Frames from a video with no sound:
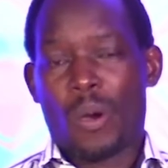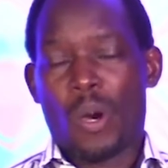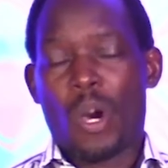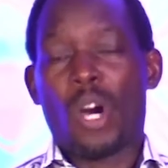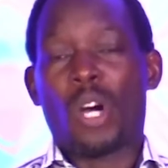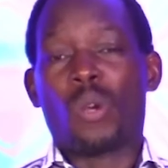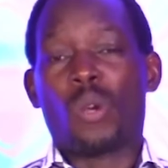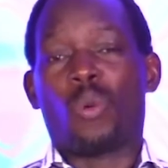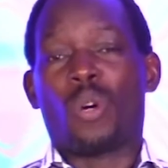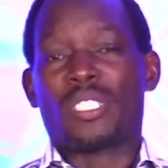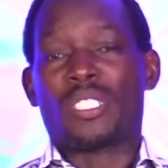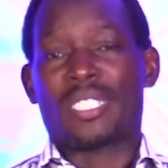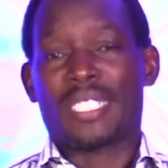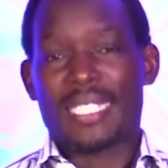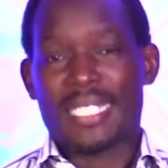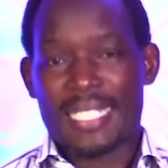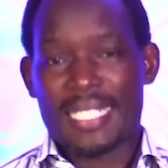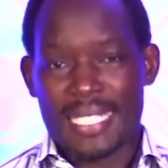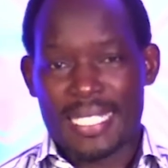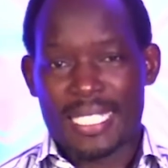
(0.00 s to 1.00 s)
all what
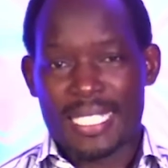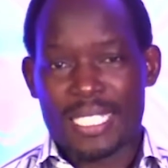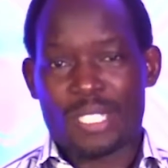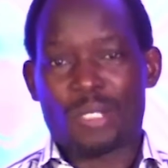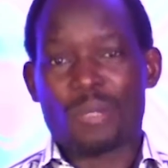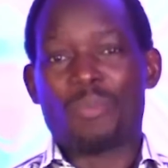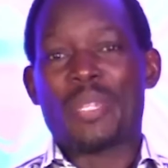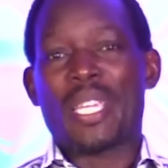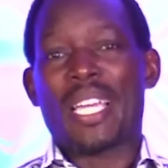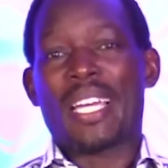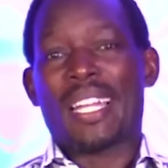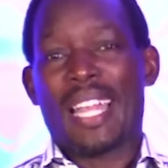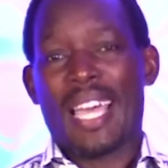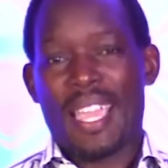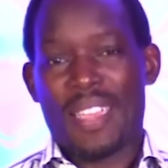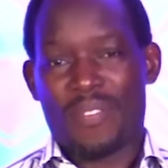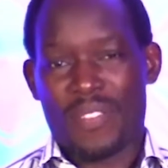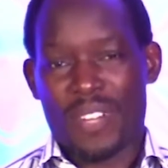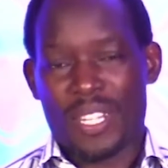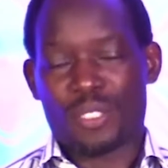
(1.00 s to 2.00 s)
she needed to be
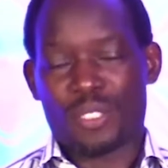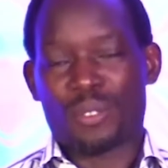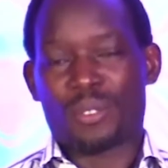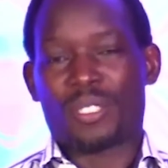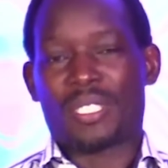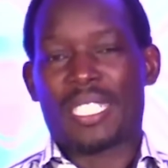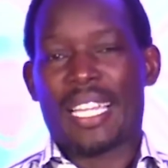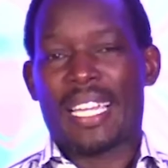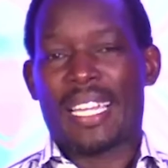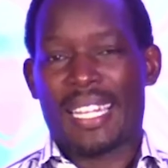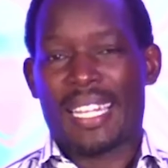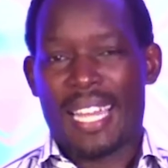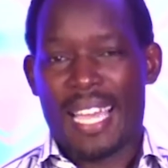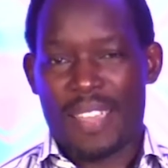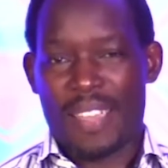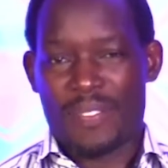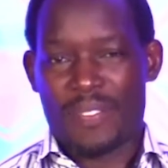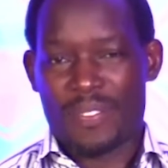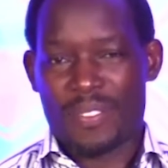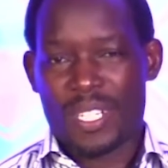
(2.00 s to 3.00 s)
alive and to stay
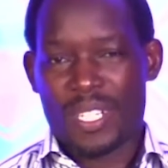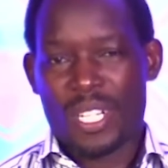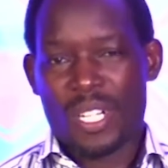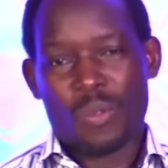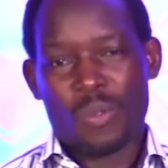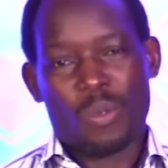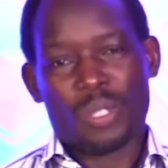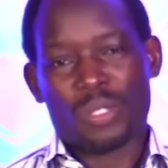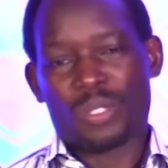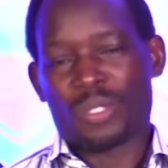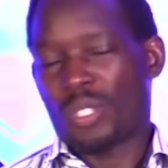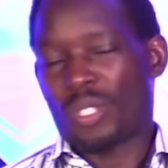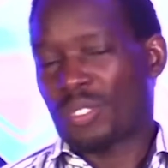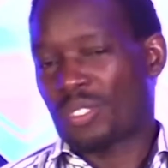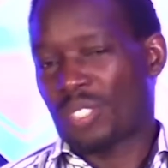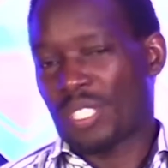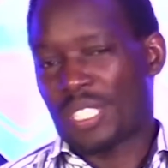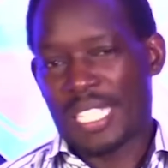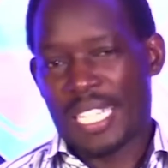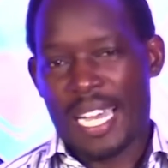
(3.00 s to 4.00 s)
alive was
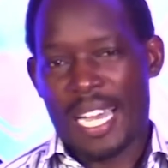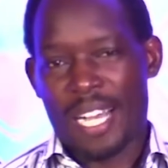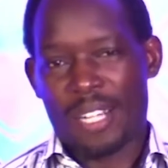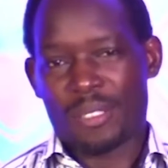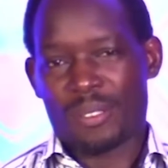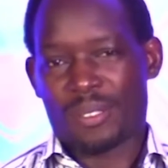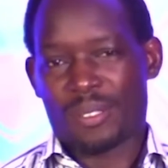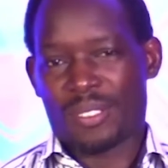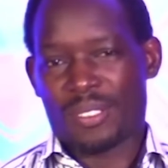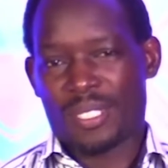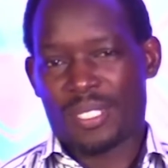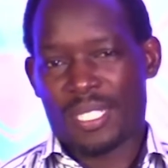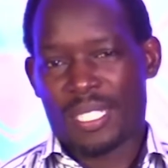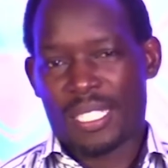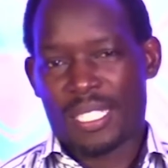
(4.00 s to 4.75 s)
also in the house.